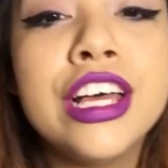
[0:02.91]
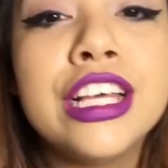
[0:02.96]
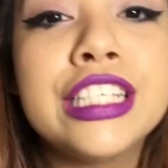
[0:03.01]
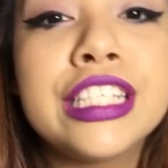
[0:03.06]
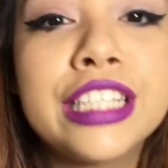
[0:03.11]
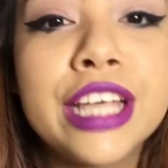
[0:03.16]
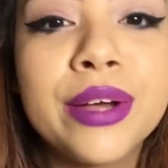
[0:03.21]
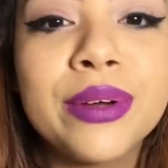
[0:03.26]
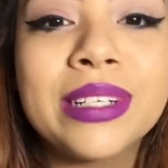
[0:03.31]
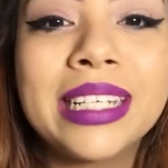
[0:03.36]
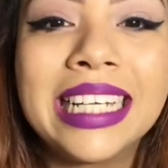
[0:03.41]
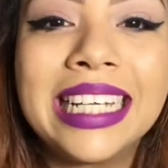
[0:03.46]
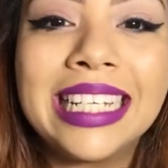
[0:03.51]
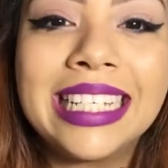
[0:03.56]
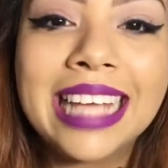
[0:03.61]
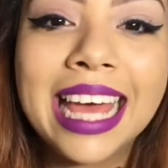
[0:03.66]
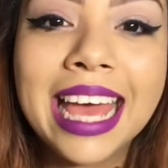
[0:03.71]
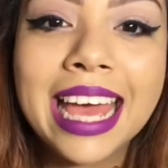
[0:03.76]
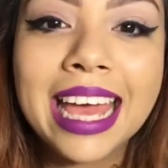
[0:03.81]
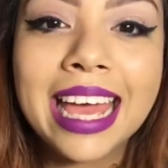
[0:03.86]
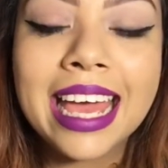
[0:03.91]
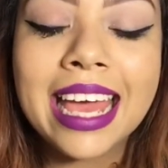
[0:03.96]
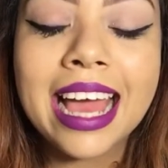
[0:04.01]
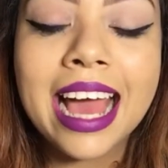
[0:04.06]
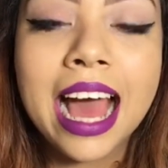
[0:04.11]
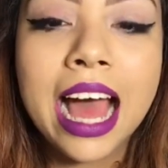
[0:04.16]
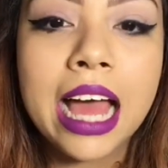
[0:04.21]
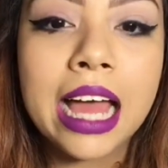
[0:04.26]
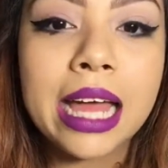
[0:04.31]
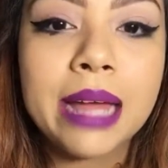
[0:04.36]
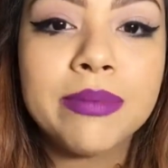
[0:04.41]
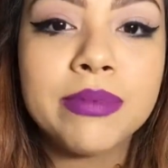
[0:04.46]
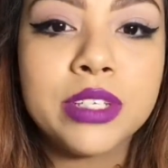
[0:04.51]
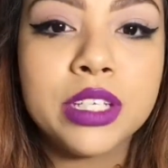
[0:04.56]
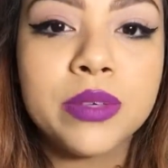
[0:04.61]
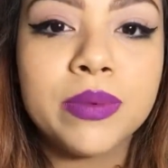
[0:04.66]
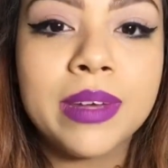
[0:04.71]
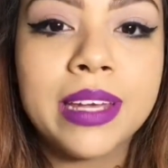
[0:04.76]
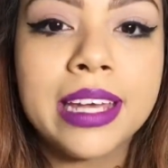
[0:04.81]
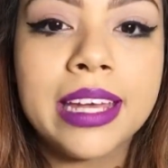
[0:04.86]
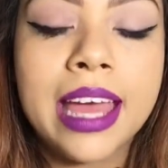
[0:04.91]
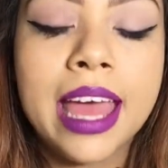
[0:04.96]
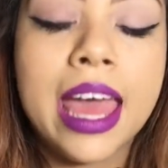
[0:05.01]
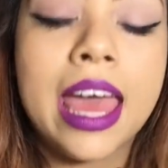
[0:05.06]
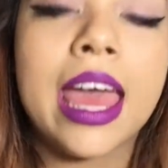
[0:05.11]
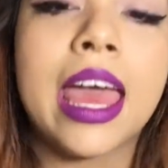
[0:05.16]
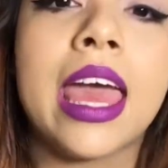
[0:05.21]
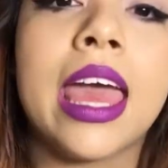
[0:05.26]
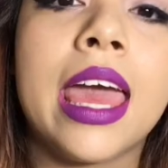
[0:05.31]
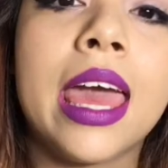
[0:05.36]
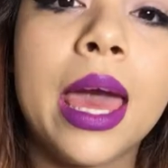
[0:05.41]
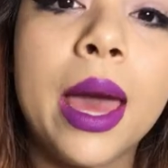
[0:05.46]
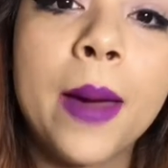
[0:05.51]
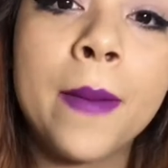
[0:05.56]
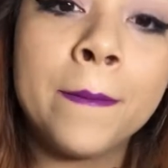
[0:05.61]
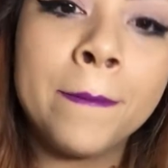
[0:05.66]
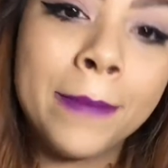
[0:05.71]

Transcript: So today I am doing a